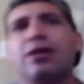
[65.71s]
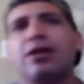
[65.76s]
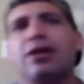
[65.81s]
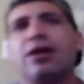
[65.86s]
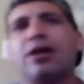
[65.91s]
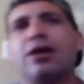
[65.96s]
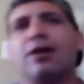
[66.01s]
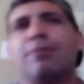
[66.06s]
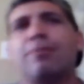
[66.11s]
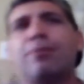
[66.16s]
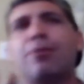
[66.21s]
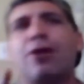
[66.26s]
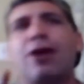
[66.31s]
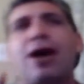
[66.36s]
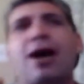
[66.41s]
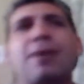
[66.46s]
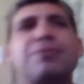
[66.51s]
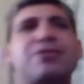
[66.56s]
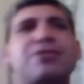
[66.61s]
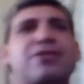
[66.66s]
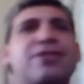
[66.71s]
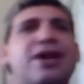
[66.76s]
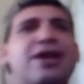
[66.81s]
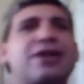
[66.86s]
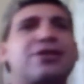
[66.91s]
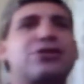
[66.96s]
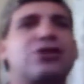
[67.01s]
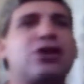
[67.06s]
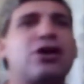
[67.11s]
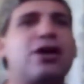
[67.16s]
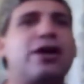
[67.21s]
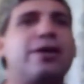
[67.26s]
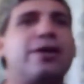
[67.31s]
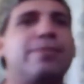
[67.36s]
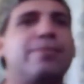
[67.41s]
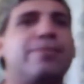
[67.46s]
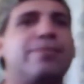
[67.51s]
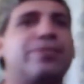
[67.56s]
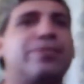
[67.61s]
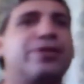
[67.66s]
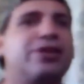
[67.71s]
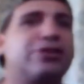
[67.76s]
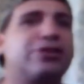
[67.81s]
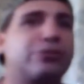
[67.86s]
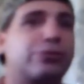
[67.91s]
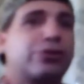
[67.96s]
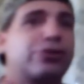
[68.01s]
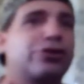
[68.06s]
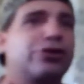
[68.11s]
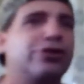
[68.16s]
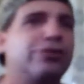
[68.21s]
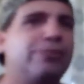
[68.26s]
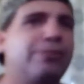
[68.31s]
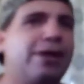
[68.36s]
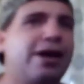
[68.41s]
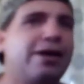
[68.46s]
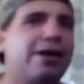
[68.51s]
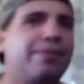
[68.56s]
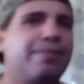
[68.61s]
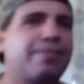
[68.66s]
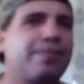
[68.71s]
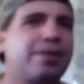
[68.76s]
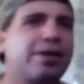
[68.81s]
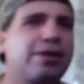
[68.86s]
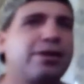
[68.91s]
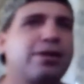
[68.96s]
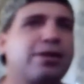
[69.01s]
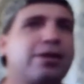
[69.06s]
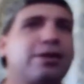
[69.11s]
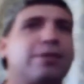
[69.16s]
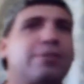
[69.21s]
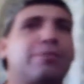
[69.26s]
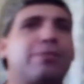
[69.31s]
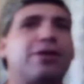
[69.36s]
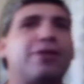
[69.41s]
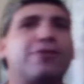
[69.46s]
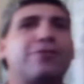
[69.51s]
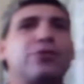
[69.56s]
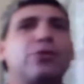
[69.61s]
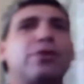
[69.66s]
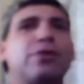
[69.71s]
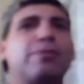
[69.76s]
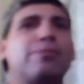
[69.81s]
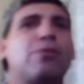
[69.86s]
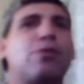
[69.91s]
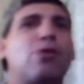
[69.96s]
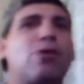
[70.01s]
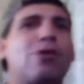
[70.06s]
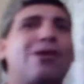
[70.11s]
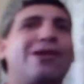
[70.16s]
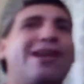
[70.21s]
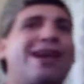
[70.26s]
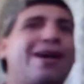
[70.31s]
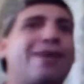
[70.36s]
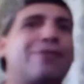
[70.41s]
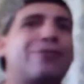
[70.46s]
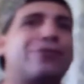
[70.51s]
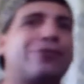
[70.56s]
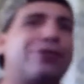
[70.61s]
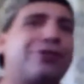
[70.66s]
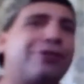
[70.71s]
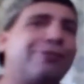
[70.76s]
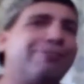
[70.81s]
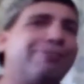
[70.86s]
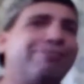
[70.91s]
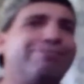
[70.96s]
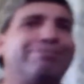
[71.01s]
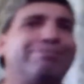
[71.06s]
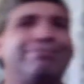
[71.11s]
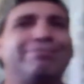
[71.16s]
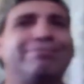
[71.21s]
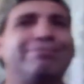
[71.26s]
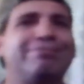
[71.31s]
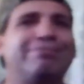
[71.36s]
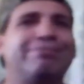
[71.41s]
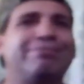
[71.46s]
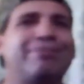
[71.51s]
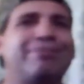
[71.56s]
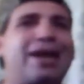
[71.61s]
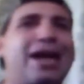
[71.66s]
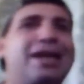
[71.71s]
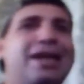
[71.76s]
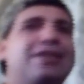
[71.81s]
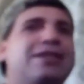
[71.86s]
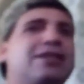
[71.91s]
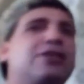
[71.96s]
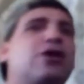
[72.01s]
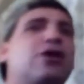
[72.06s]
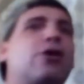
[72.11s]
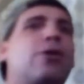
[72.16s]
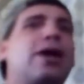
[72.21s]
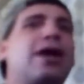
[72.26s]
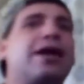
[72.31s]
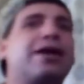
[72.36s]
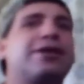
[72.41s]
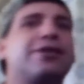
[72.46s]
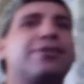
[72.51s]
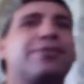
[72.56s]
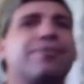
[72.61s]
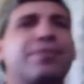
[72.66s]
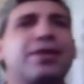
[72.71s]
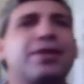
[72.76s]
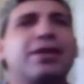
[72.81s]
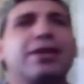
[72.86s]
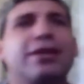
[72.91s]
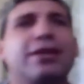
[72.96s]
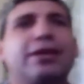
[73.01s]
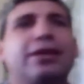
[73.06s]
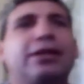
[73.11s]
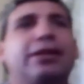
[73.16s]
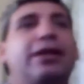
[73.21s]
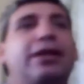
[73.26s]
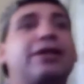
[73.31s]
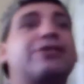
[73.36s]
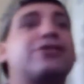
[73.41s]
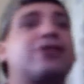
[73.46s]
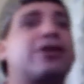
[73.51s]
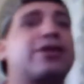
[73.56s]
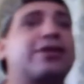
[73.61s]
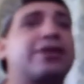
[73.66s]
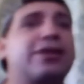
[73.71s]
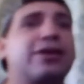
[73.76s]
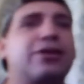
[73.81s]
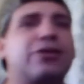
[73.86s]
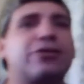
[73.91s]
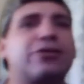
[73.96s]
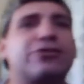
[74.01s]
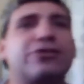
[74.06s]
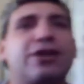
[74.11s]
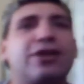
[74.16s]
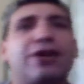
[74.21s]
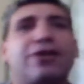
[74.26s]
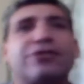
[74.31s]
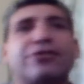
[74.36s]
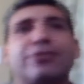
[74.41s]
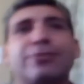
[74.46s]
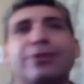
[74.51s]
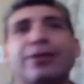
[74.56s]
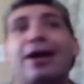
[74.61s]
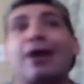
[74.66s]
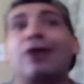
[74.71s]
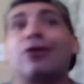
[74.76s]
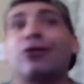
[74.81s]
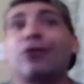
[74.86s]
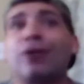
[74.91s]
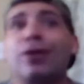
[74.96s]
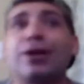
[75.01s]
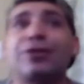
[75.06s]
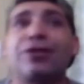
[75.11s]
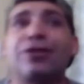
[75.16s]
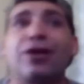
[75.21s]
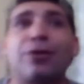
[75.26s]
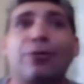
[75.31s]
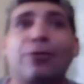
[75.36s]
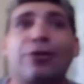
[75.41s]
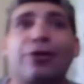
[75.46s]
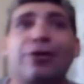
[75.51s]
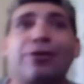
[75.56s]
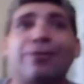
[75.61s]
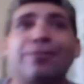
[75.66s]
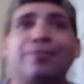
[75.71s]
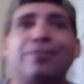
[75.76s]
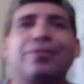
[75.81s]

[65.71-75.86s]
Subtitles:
Perhaps at that time, these were good men. But if you were born after 1808, let's not kid ourselves about how great they were.